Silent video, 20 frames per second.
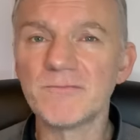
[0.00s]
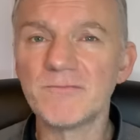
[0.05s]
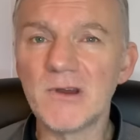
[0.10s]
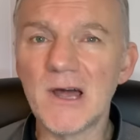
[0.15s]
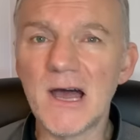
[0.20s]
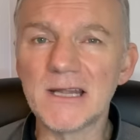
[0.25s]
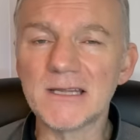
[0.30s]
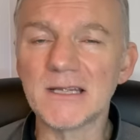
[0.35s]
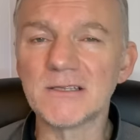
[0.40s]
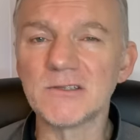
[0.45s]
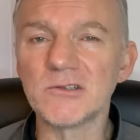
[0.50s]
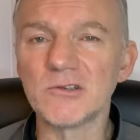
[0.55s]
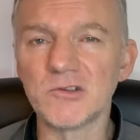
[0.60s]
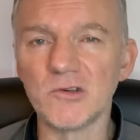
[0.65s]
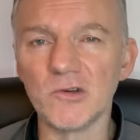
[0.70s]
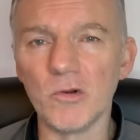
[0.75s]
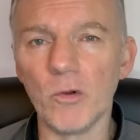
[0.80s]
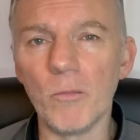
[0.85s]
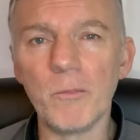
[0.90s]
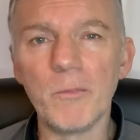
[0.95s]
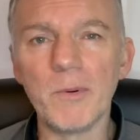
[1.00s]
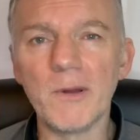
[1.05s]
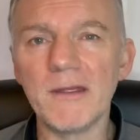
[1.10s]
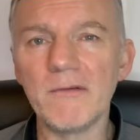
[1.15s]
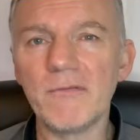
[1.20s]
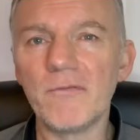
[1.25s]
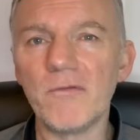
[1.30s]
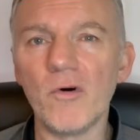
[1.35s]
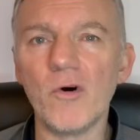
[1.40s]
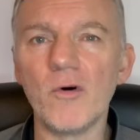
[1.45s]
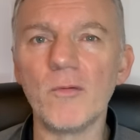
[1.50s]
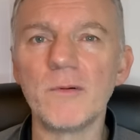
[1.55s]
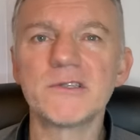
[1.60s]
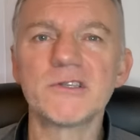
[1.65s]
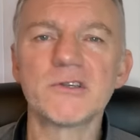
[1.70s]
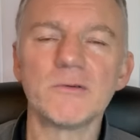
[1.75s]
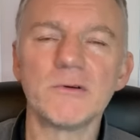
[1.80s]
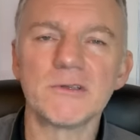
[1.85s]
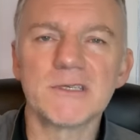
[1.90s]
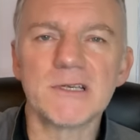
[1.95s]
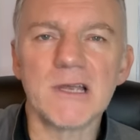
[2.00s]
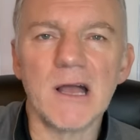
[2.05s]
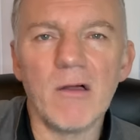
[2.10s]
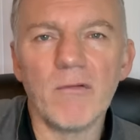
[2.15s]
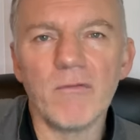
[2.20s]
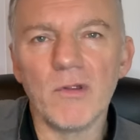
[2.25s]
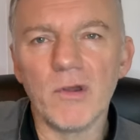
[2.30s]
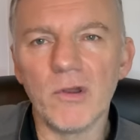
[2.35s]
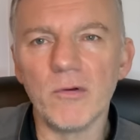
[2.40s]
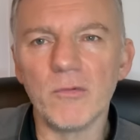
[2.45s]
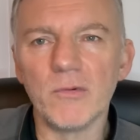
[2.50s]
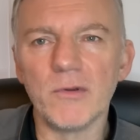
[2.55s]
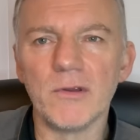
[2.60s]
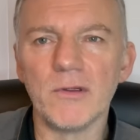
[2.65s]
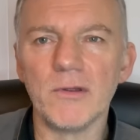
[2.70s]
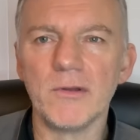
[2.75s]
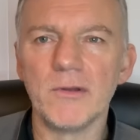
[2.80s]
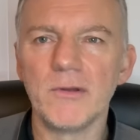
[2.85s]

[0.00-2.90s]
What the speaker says: Rather than just lumping it forward towards Calvert-Lewin,